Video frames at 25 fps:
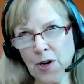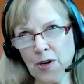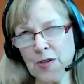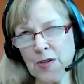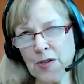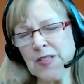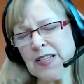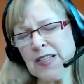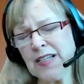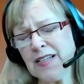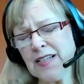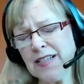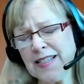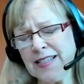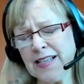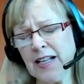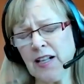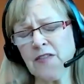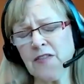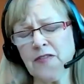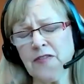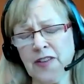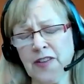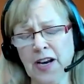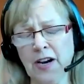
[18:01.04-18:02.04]
person
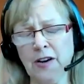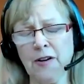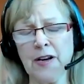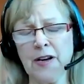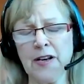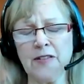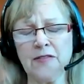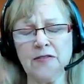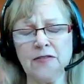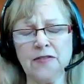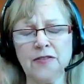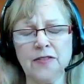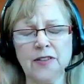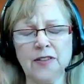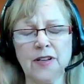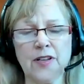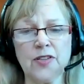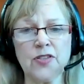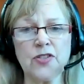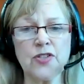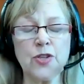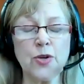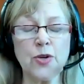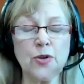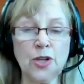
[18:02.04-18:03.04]
self narrative
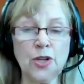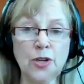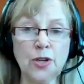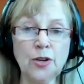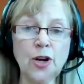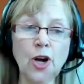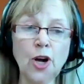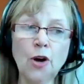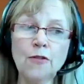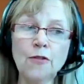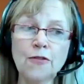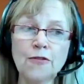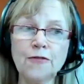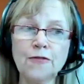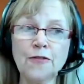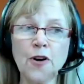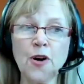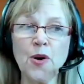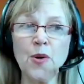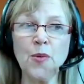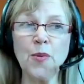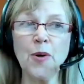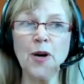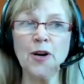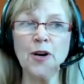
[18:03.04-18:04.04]
so you go
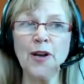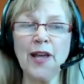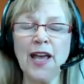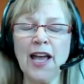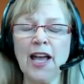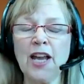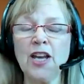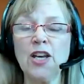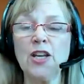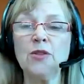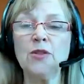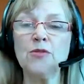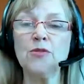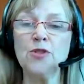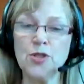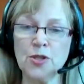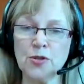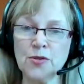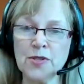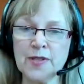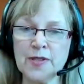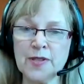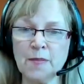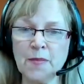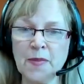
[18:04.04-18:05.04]
forward and you
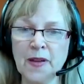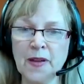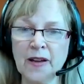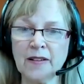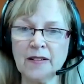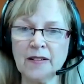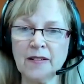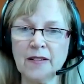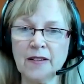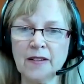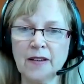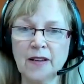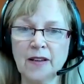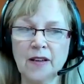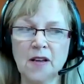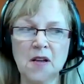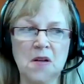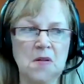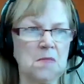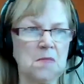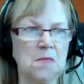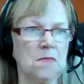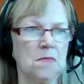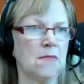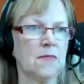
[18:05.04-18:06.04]
do something.
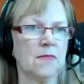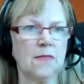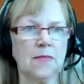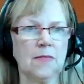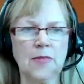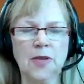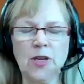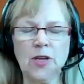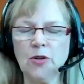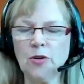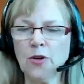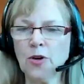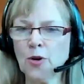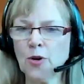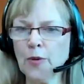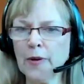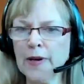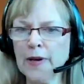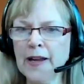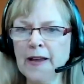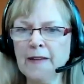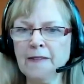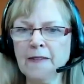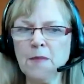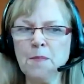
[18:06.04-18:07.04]
You
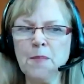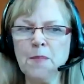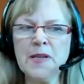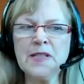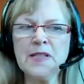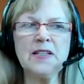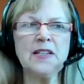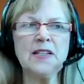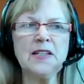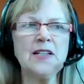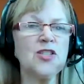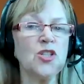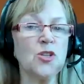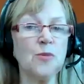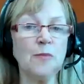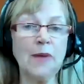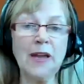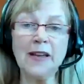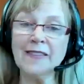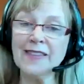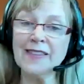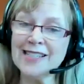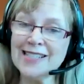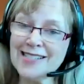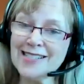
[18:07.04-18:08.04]
create the business, you
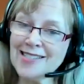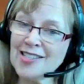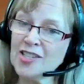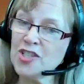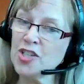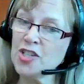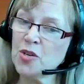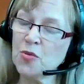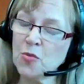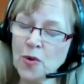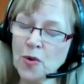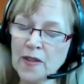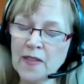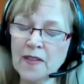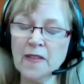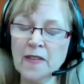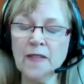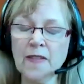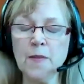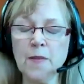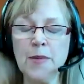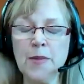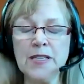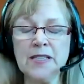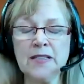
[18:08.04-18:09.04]
make the decision
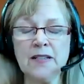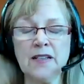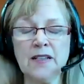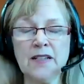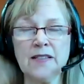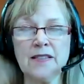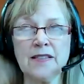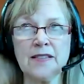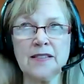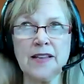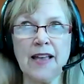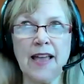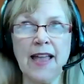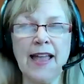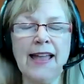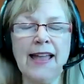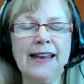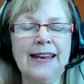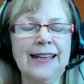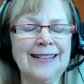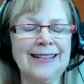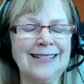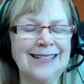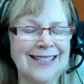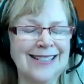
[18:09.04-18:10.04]
within the business,
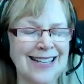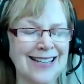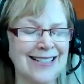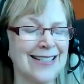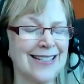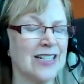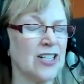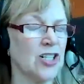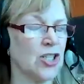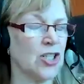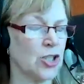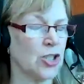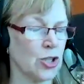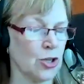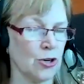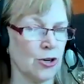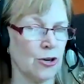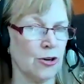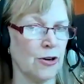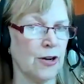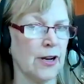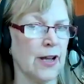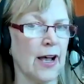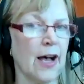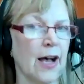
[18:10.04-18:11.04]
and it doesn't
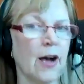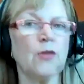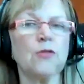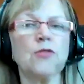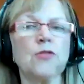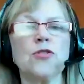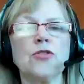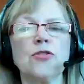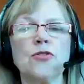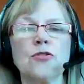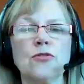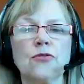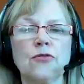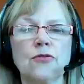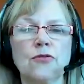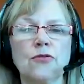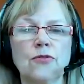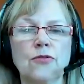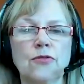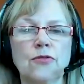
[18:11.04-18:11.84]
turn out.